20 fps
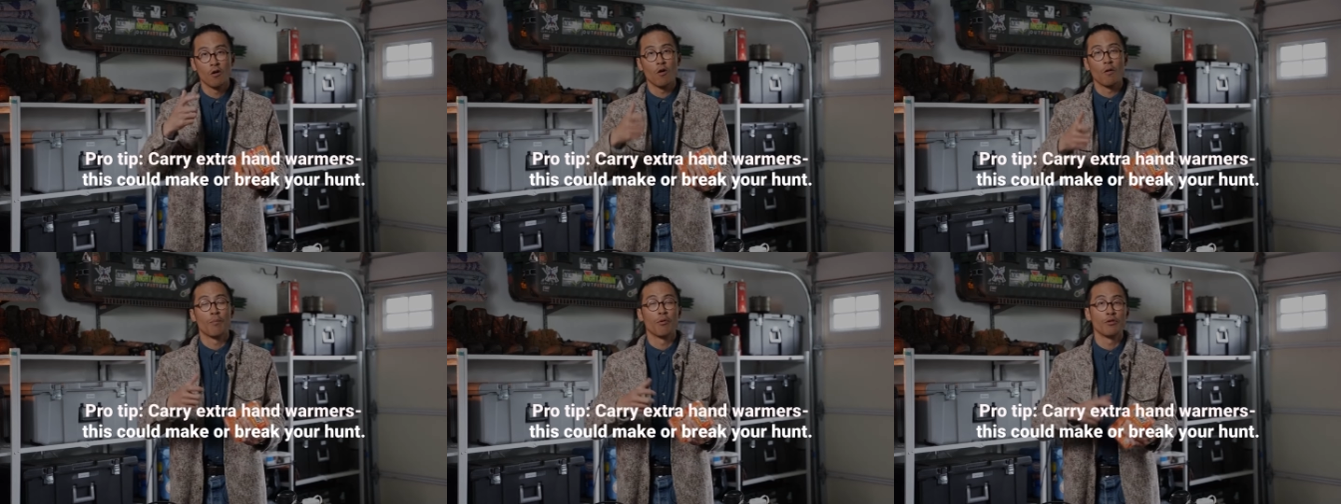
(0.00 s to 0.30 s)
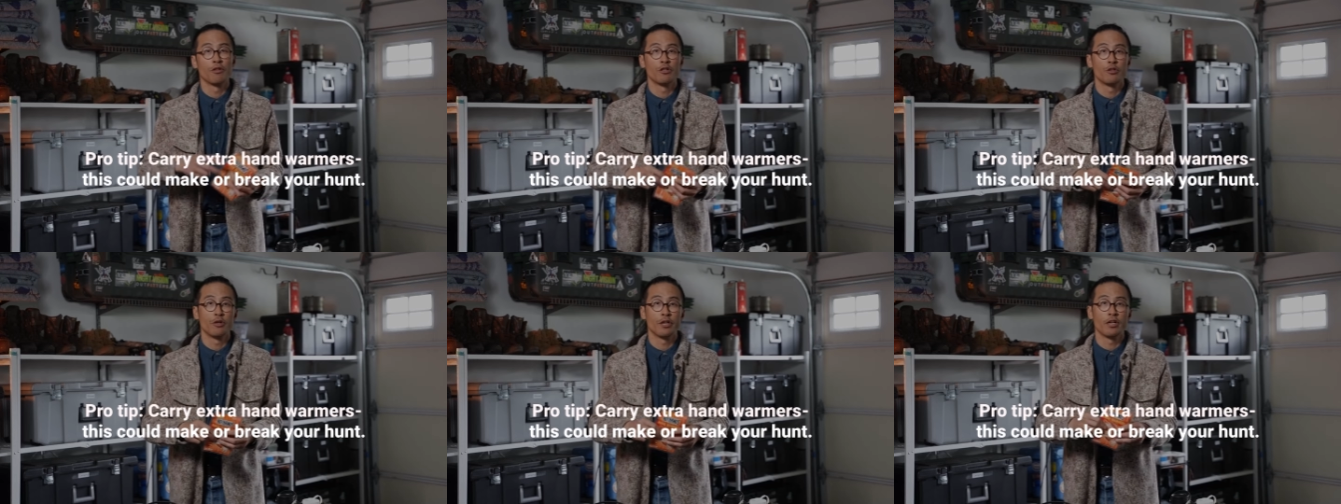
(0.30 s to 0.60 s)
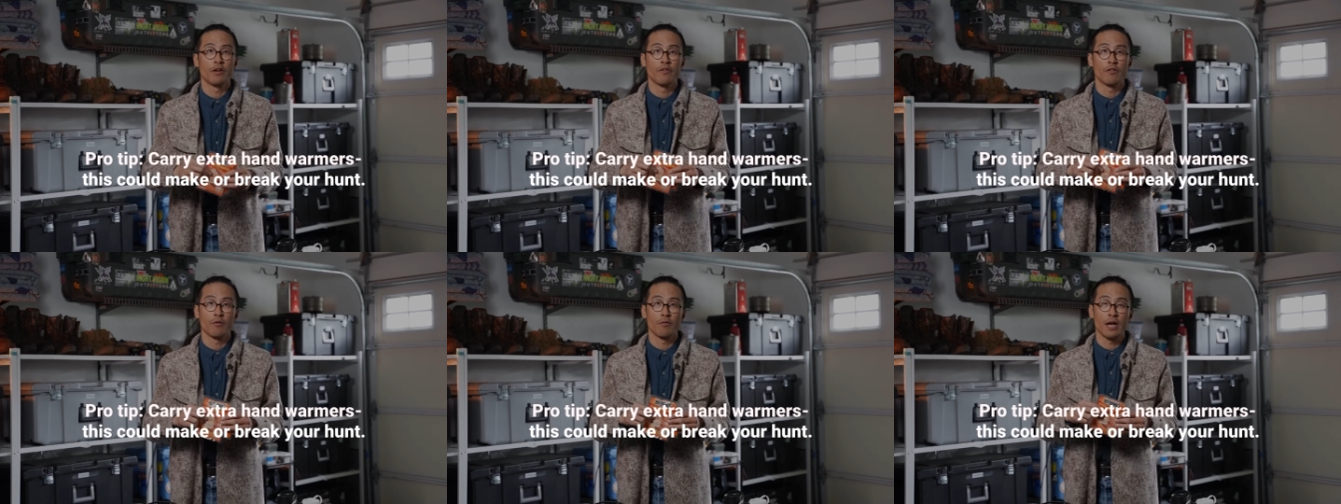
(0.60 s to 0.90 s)
or pull the
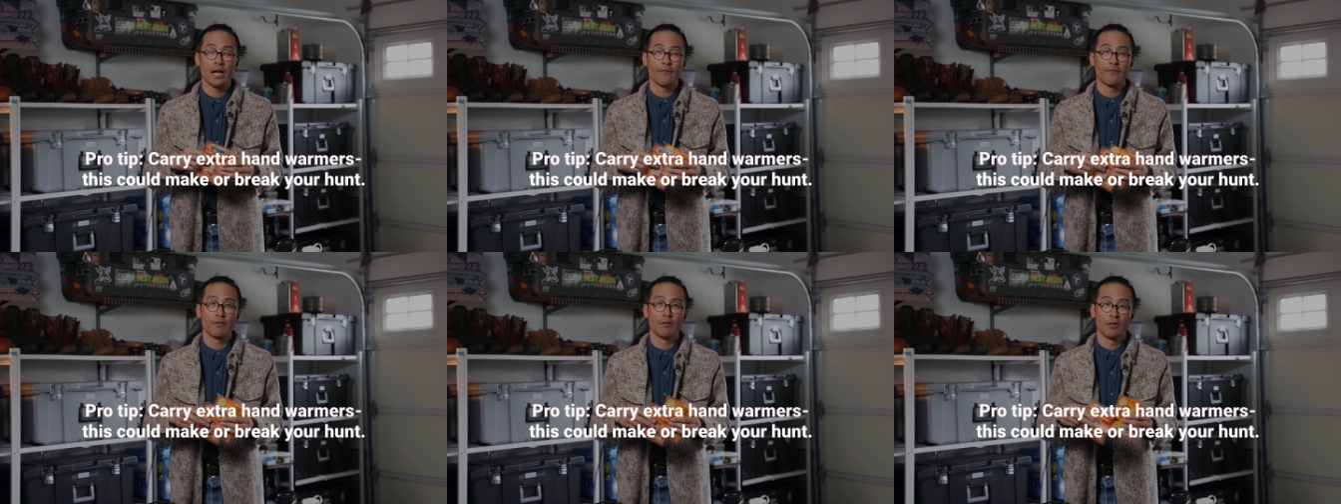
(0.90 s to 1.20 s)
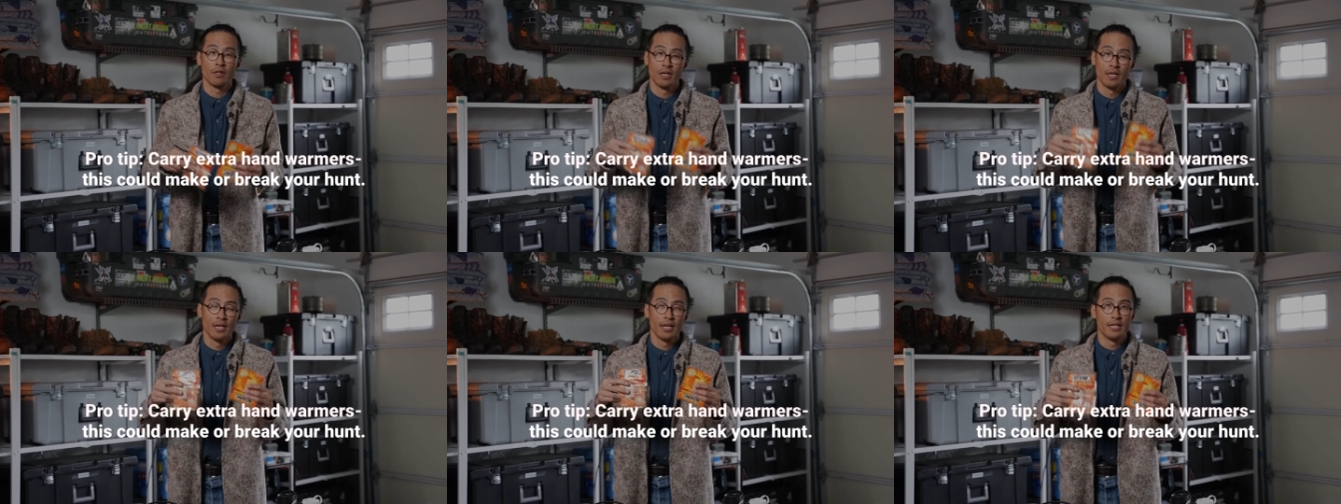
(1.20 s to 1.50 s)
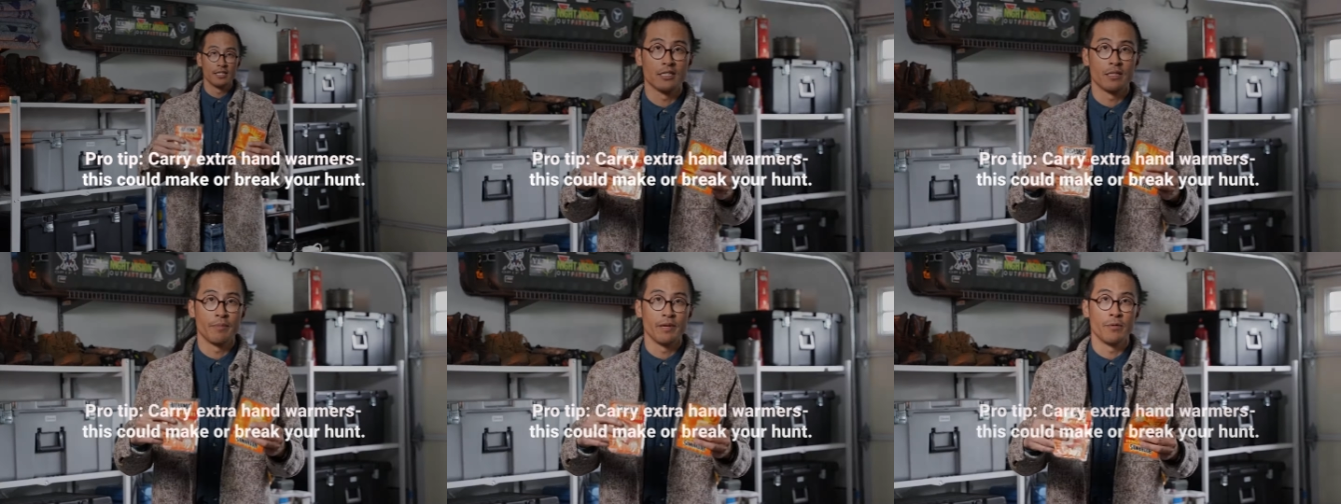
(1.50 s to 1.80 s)
trigger of their rifle.
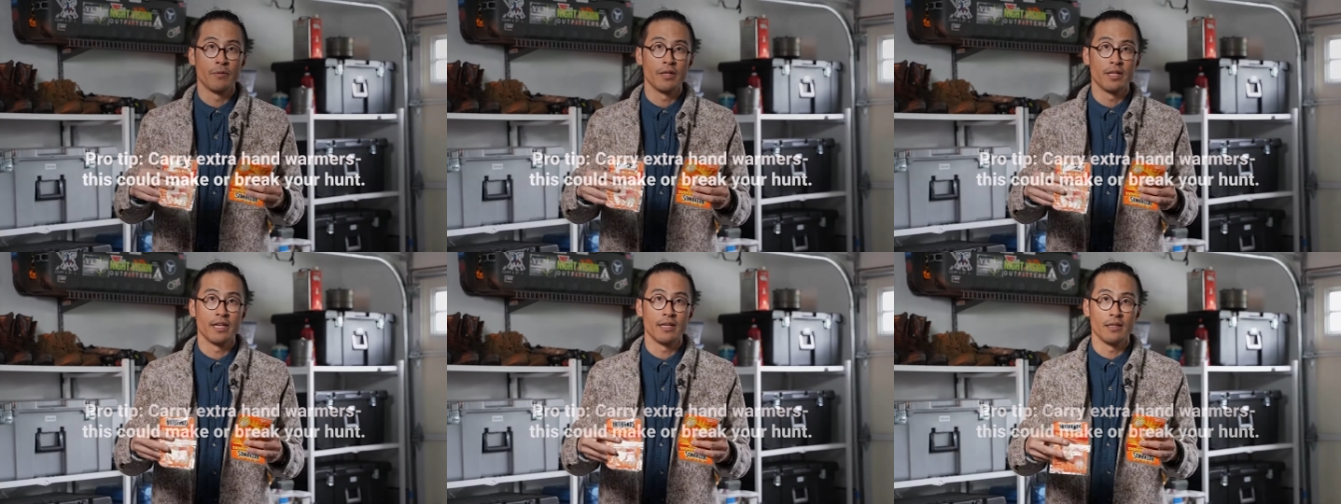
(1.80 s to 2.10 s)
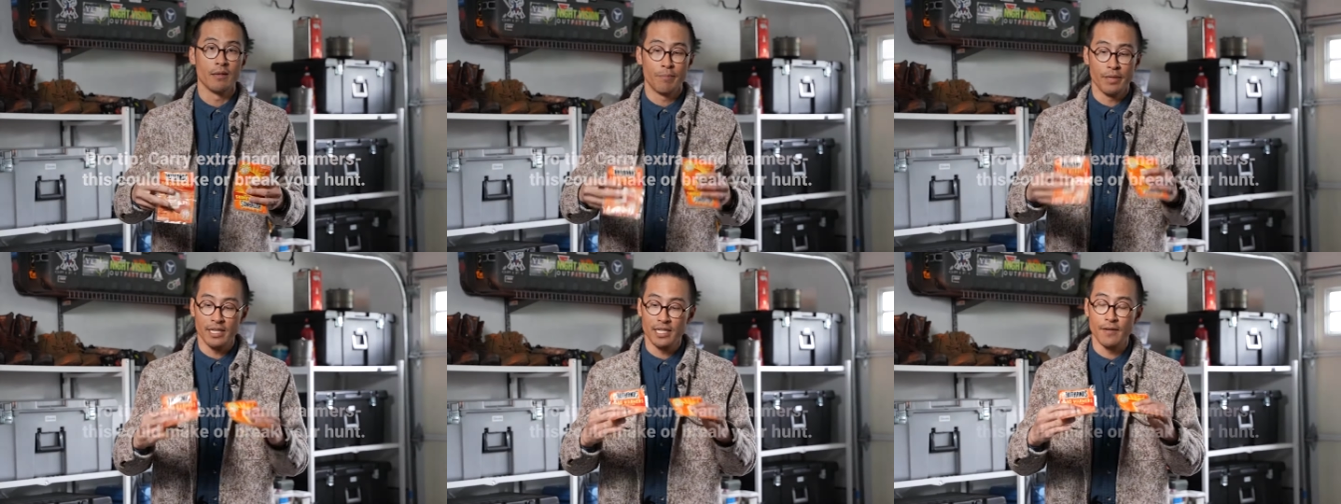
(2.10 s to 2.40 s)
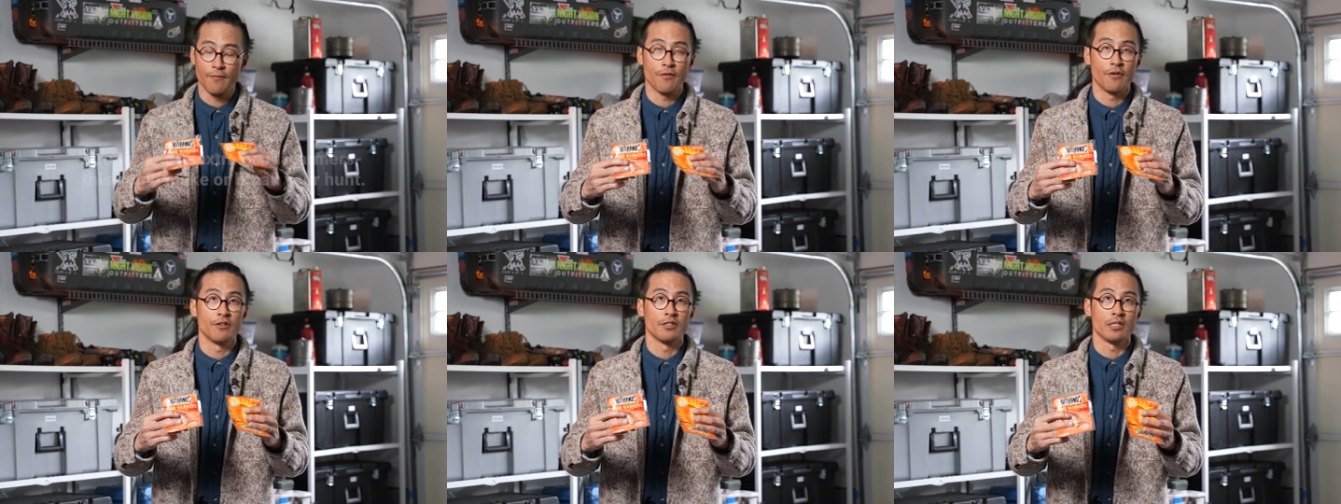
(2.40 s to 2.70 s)
It's gonna be really the big
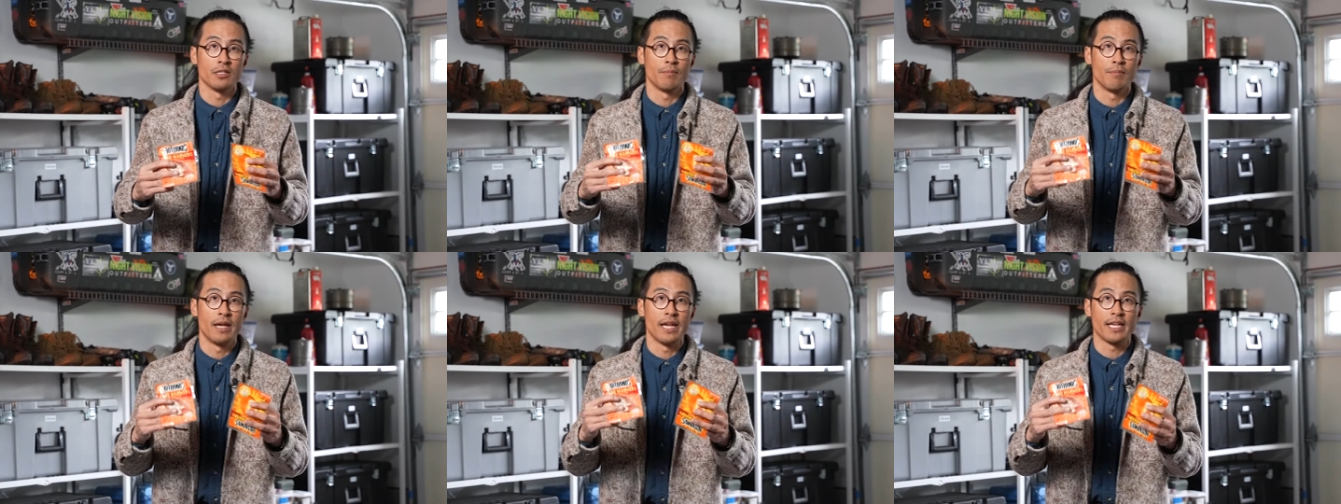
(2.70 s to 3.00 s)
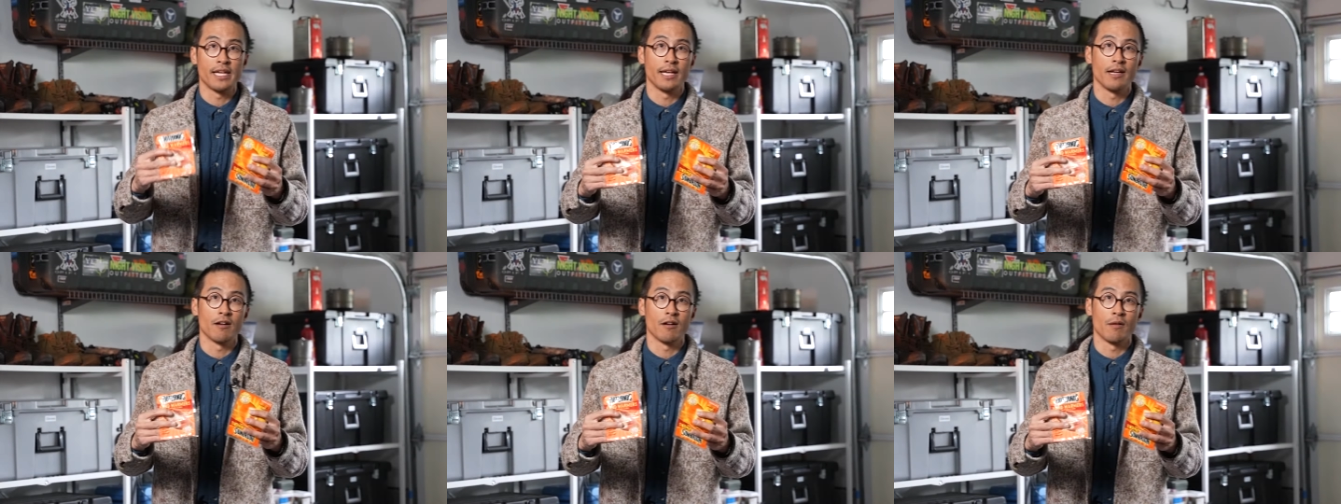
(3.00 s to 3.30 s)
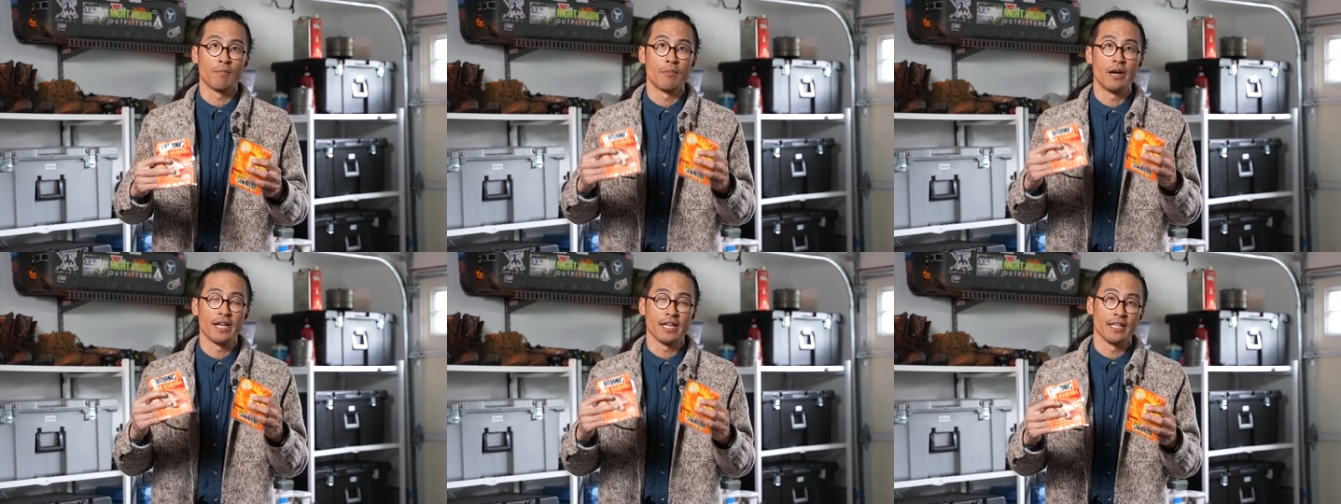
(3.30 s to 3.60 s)
difference in making
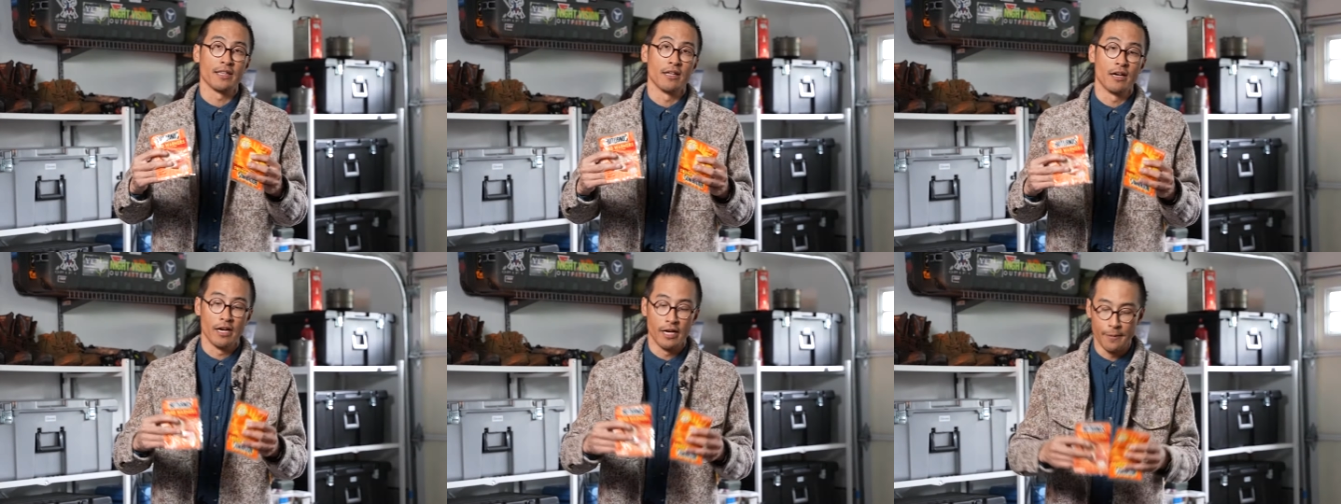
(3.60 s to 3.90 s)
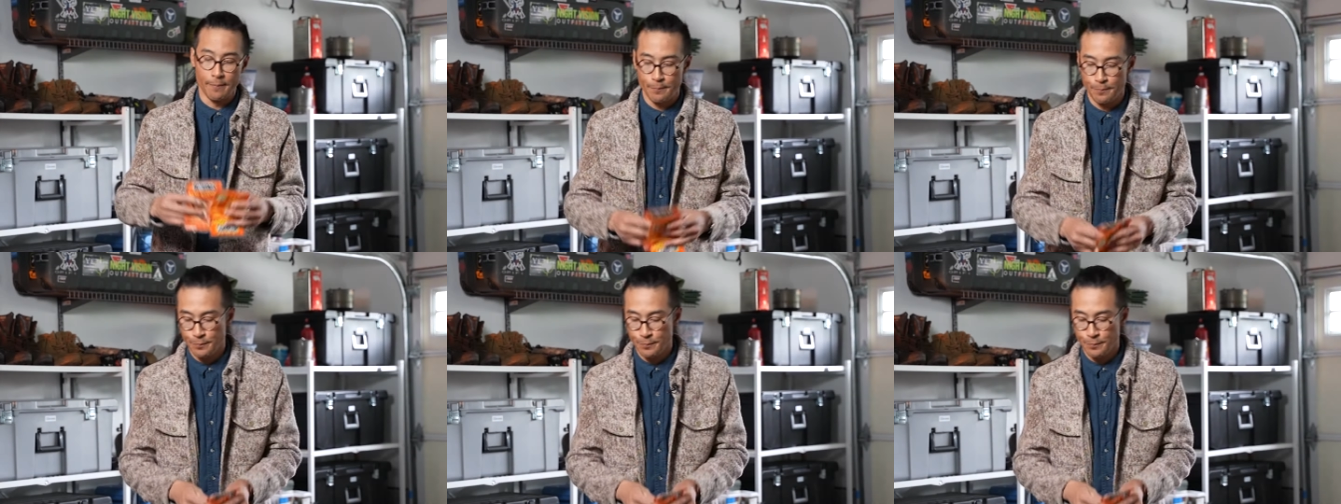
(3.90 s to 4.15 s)
or breaking the hunt.